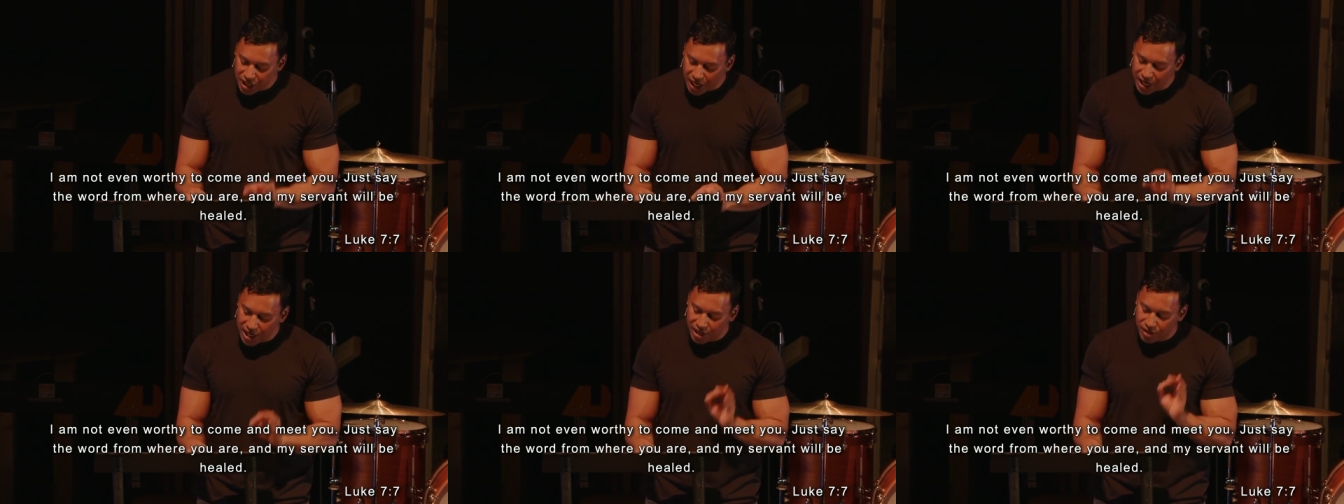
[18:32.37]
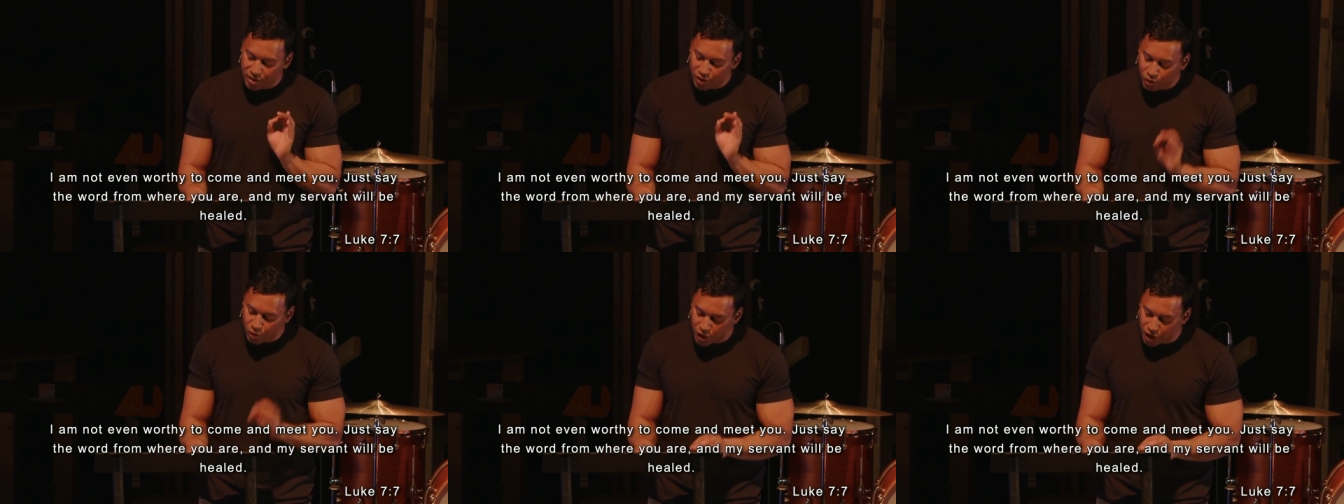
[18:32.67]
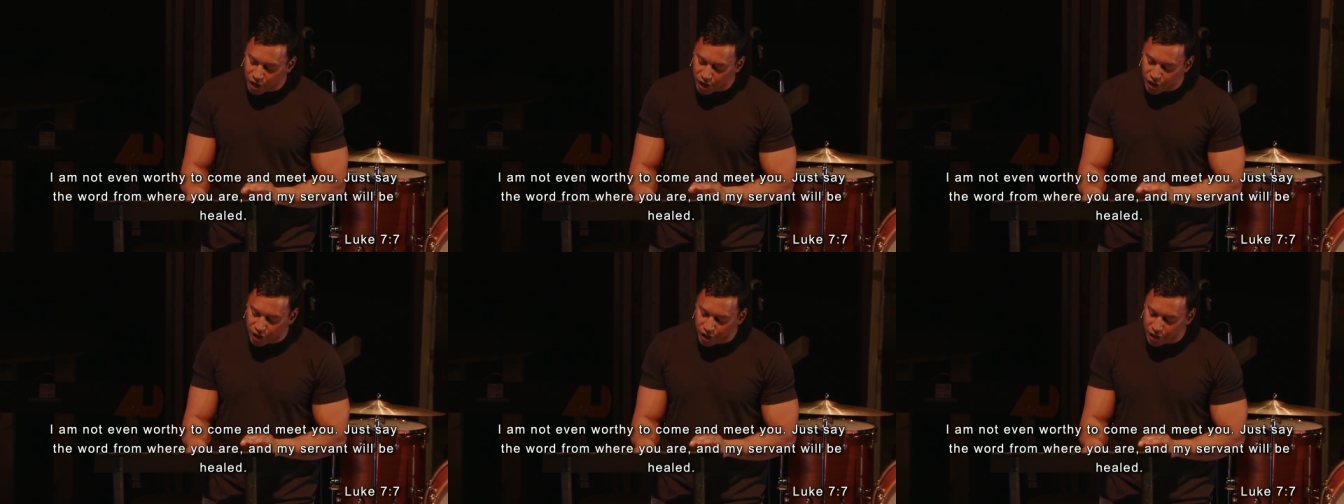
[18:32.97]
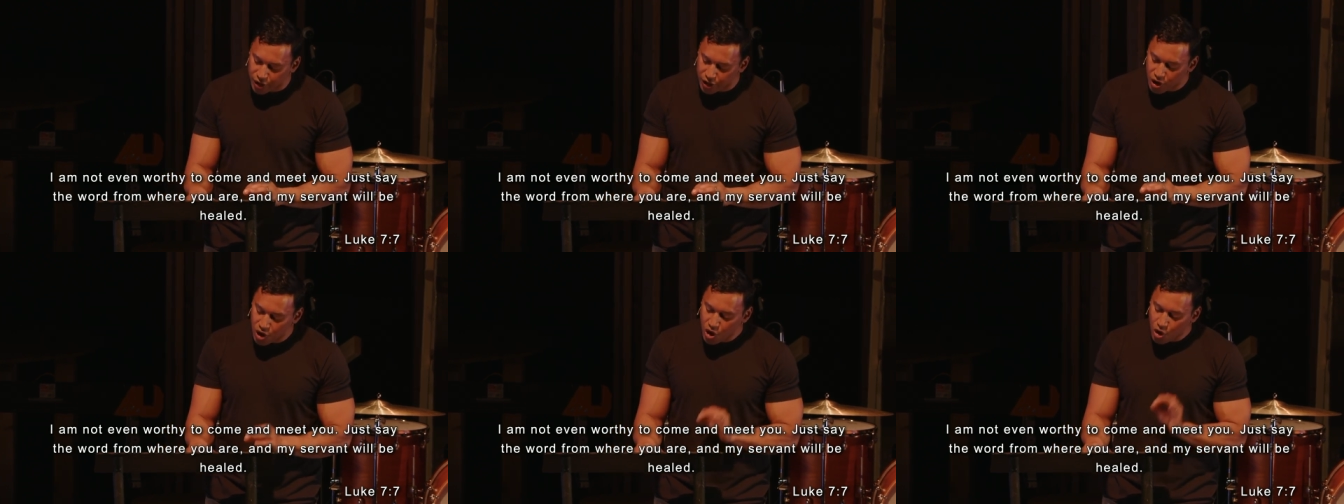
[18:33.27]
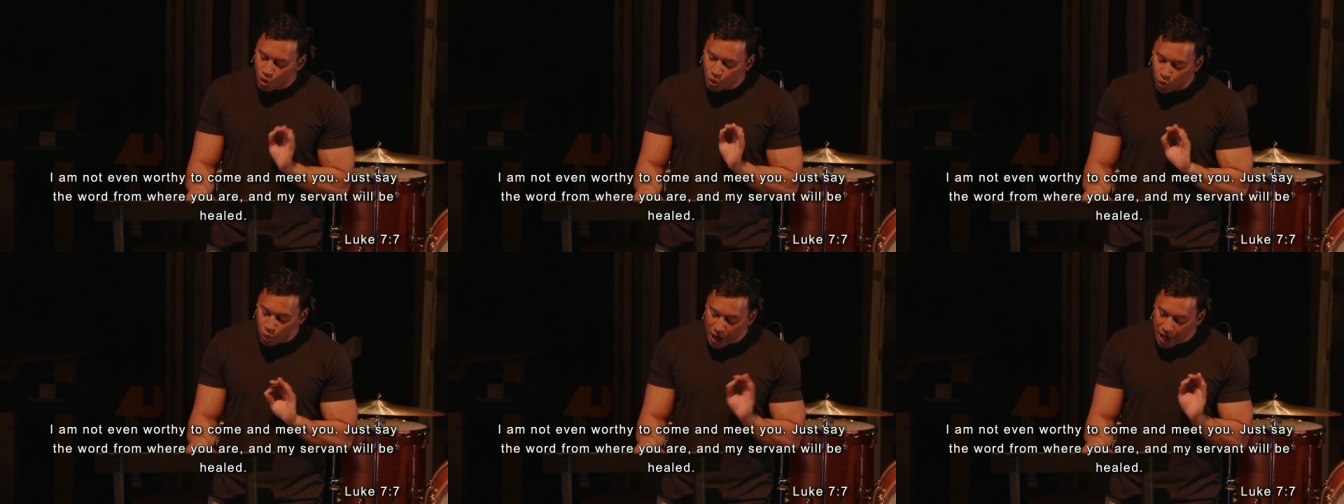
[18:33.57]
say the word
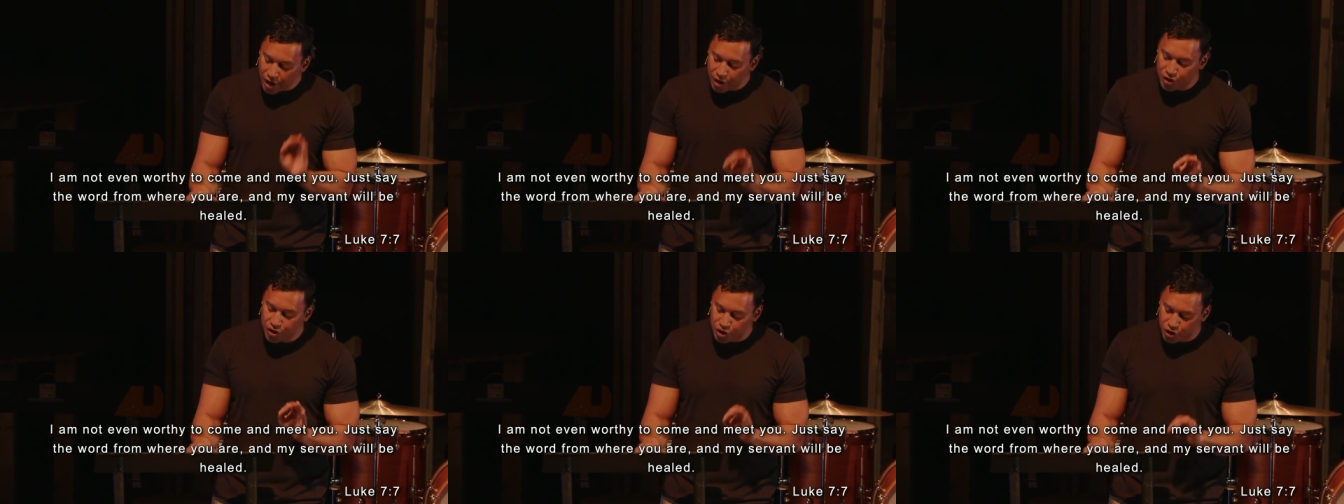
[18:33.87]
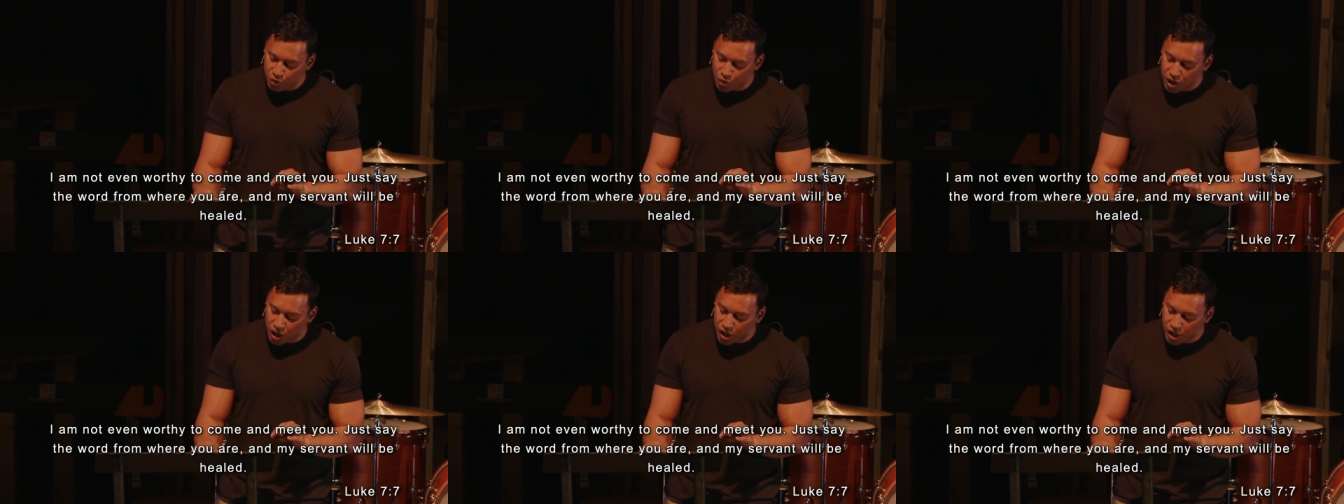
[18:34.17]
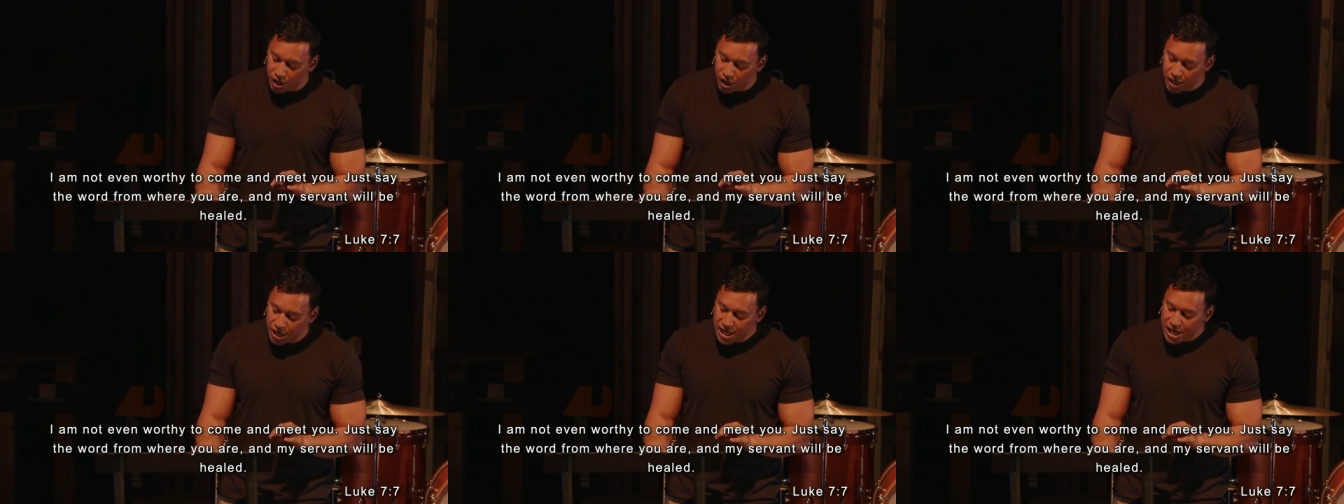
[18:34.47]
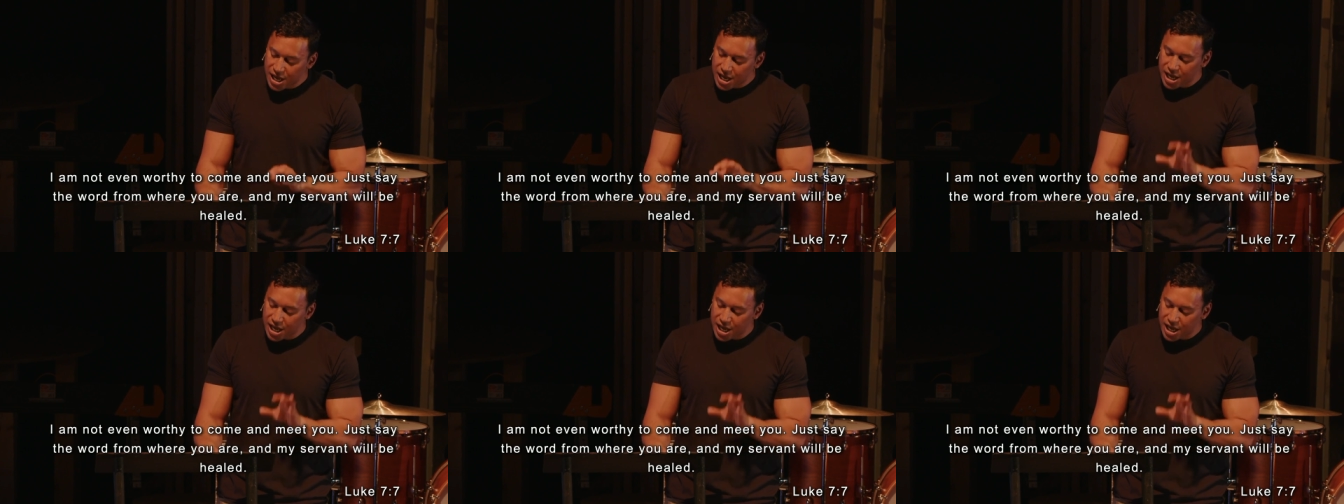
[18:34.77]
where you are,